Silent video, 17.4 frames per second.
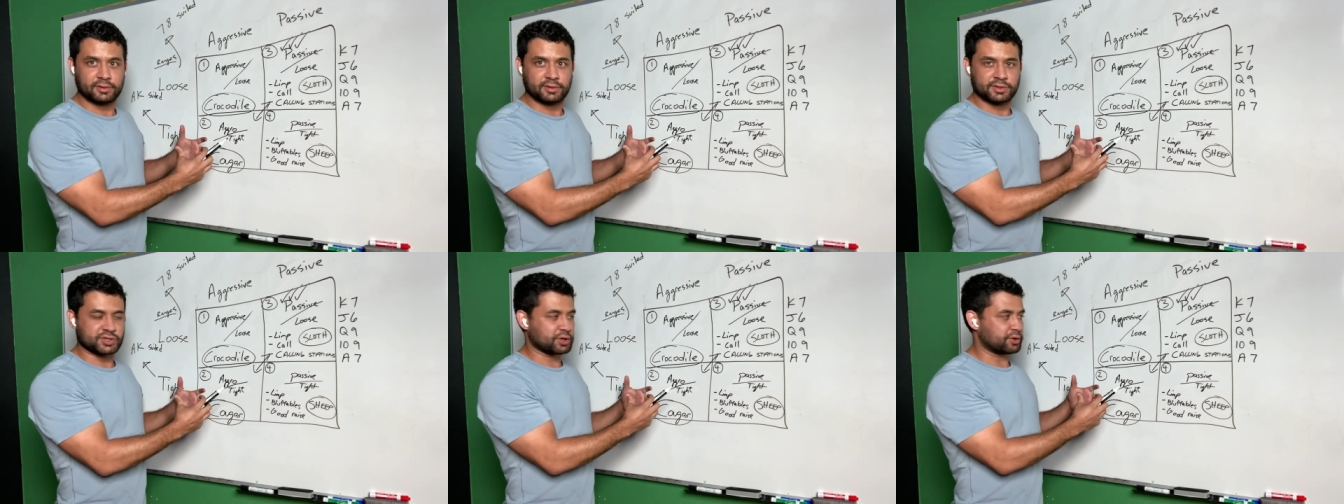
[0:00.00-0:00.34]

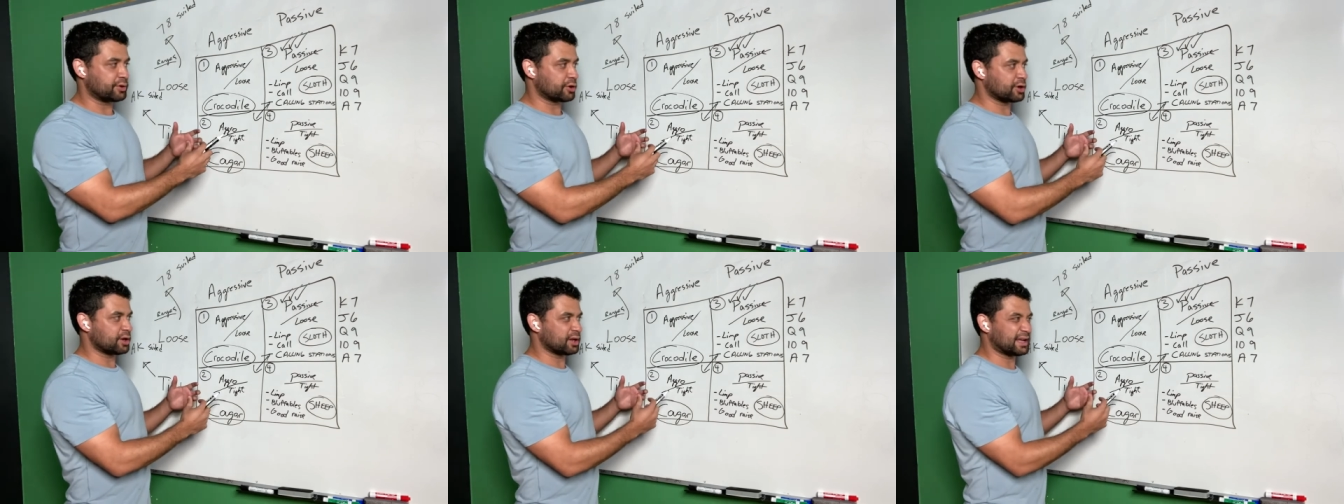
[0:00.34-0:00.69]
So
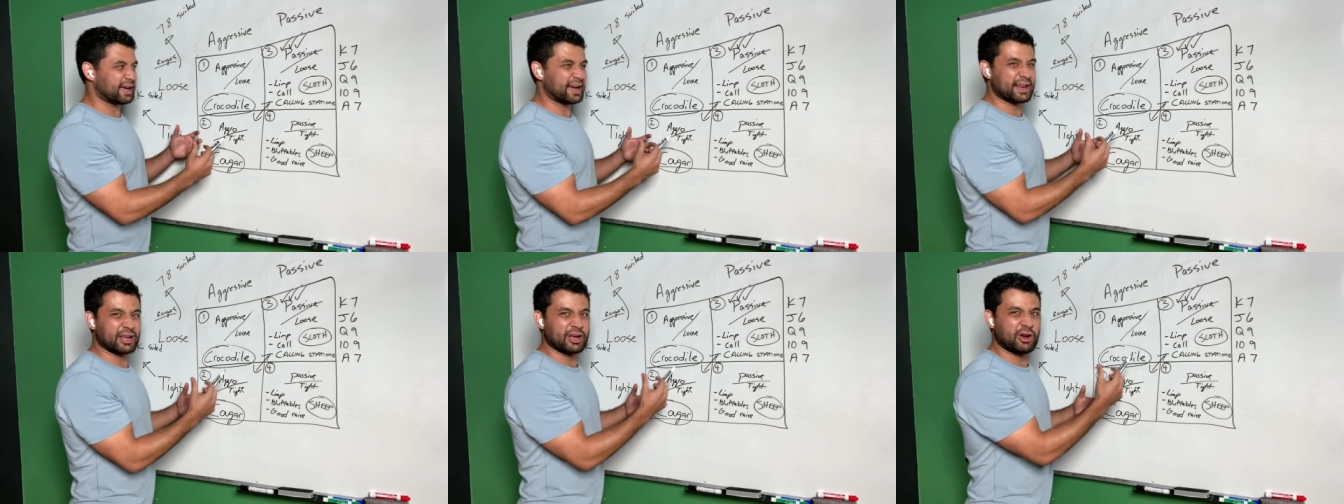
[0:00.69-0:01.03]
they're going to
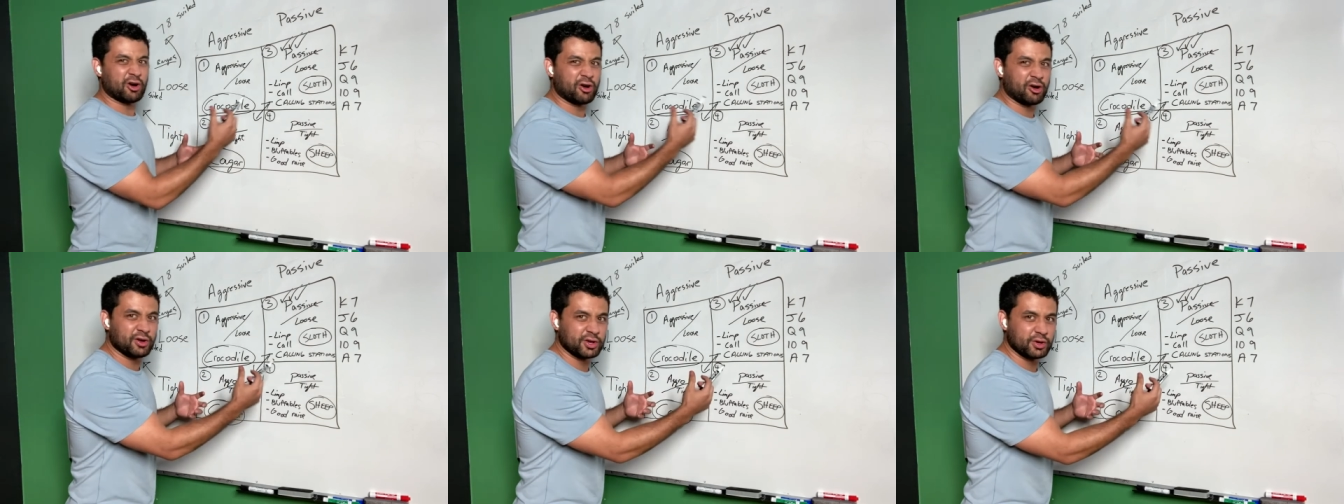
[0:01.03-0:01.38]
kind of
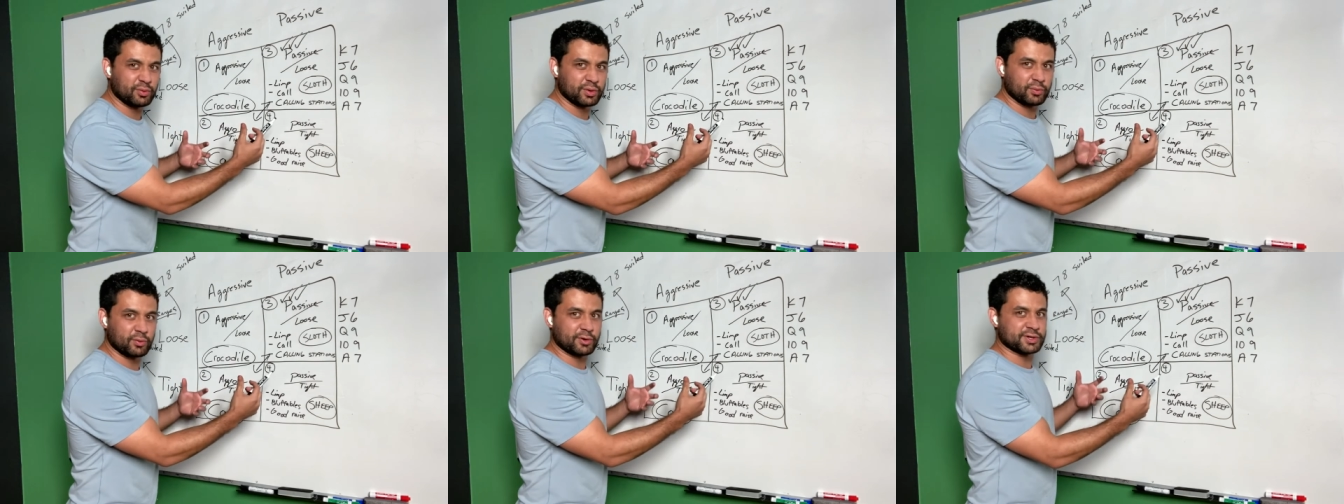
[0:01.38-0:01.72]
call you
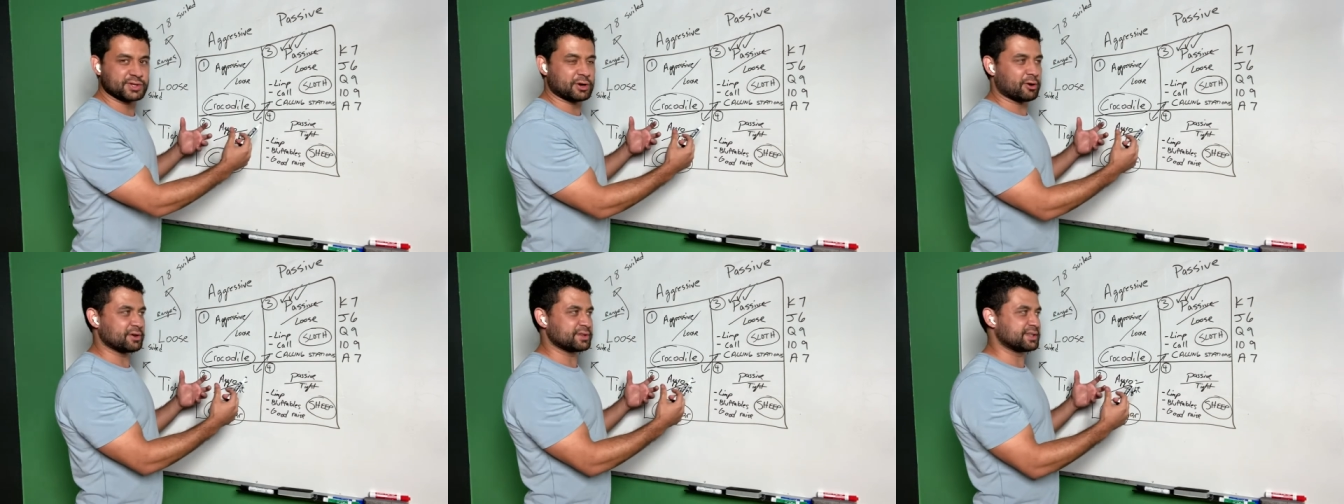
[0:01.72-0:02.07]
with worse
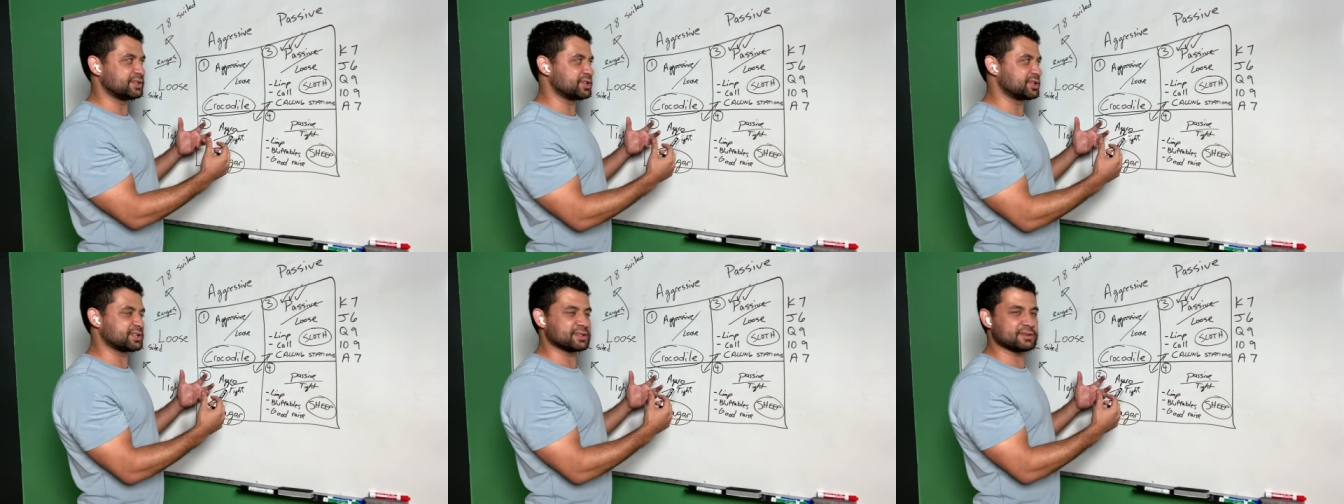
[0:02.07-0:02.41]
cards
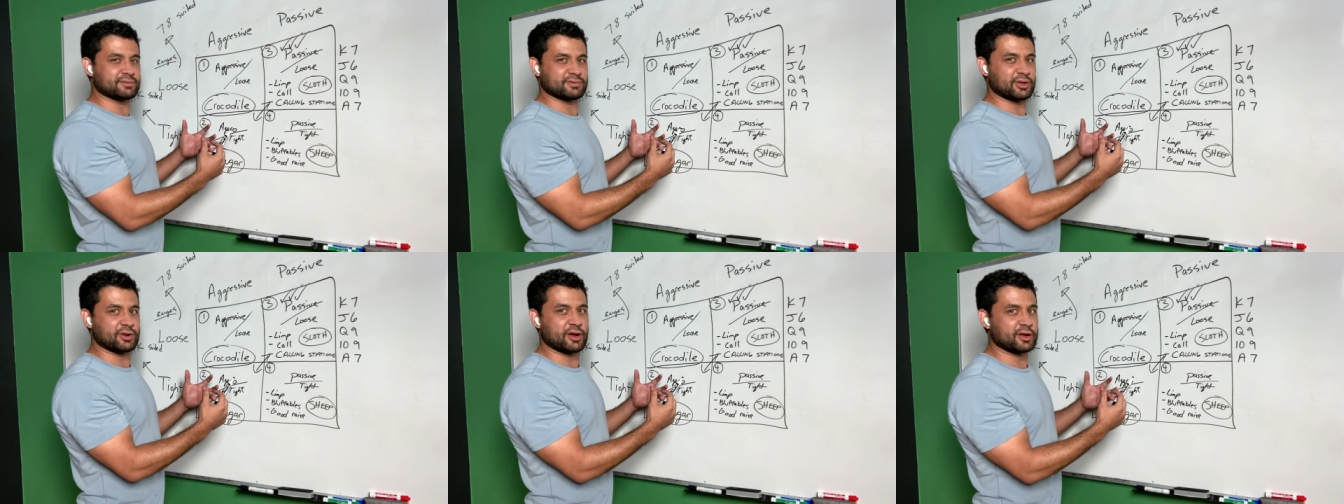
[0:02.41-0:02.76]
and
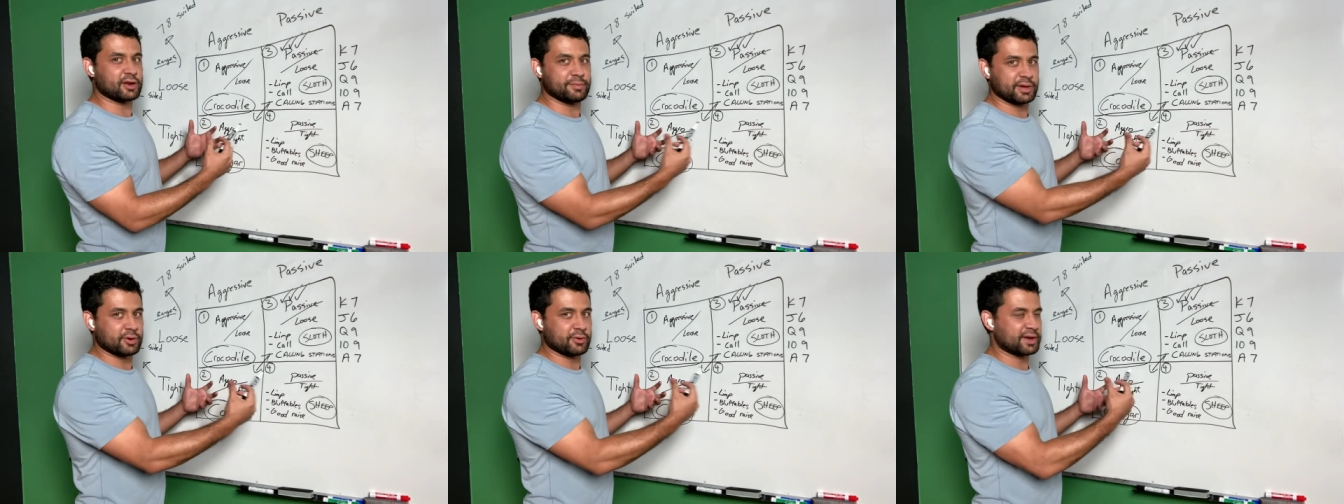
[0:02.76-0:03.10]
just they're not
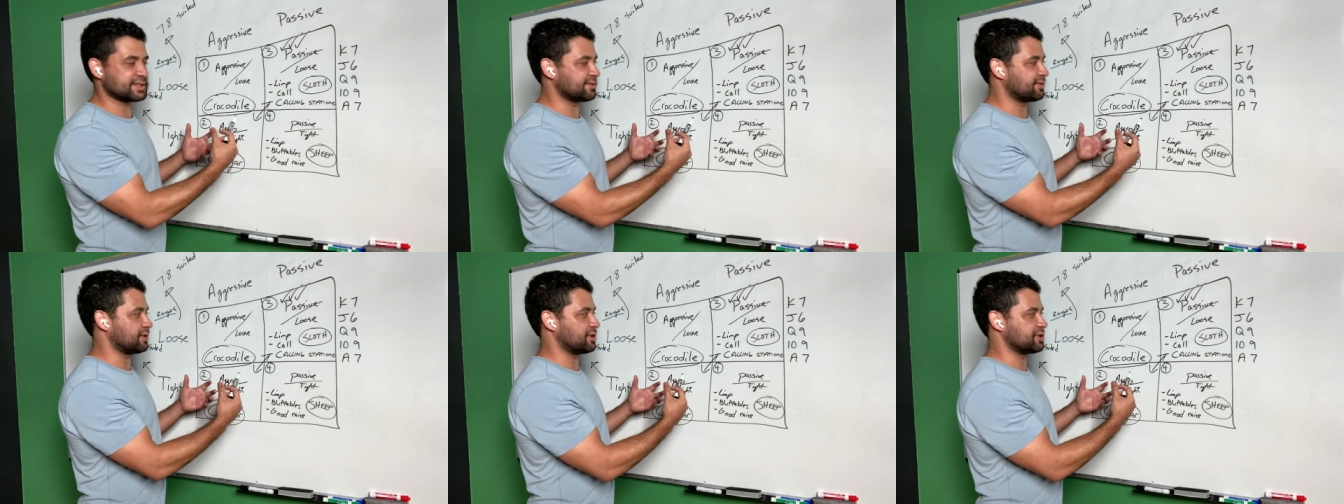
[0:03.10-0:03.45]
going to be aggressive.